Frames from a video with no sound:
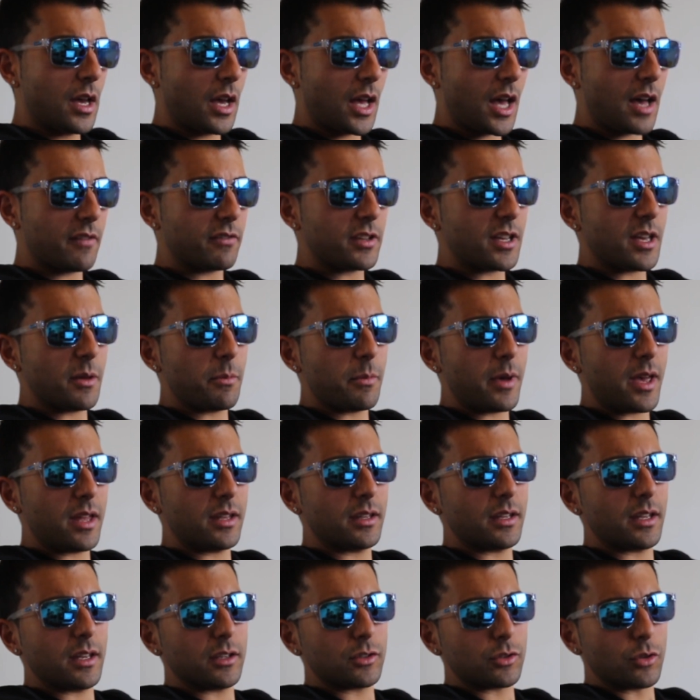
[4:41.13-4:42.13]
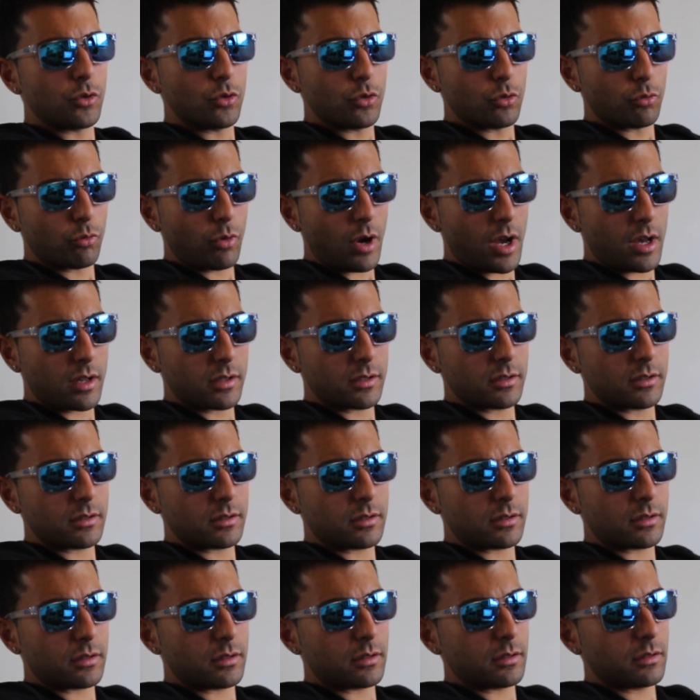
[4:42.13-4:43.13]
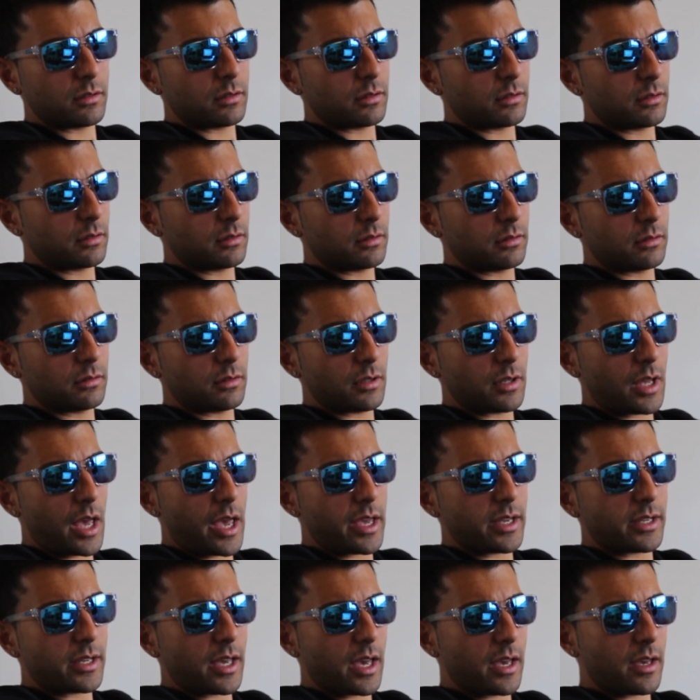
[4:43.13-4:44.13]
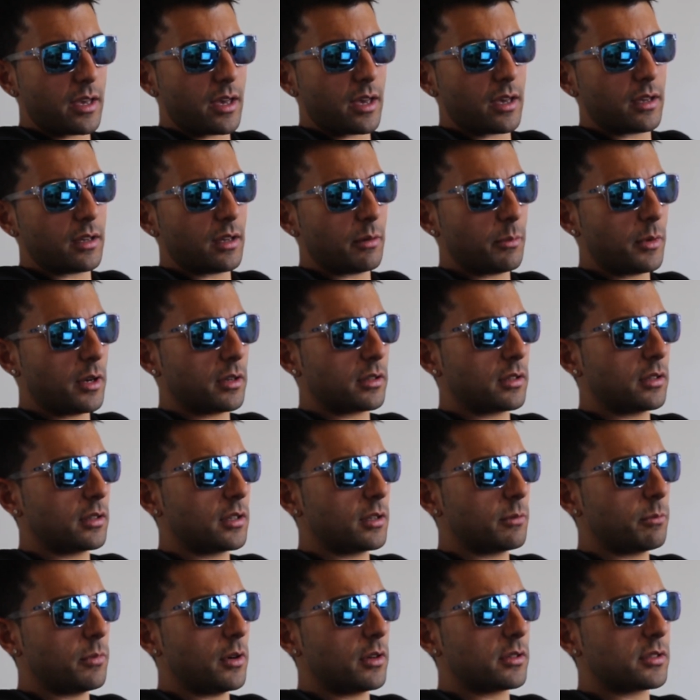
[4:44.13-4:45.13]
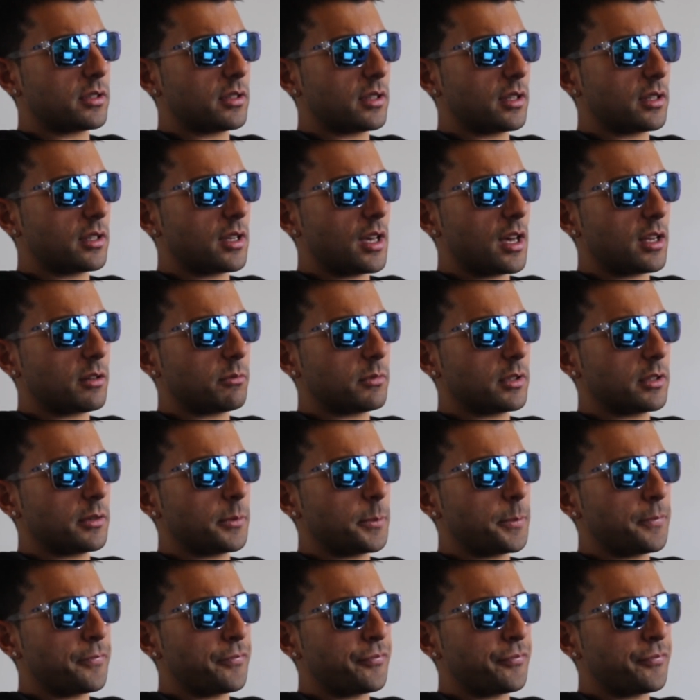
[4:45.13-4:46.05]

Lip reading: Javier Mendez, who runs AKA, American Kickboxing Academy,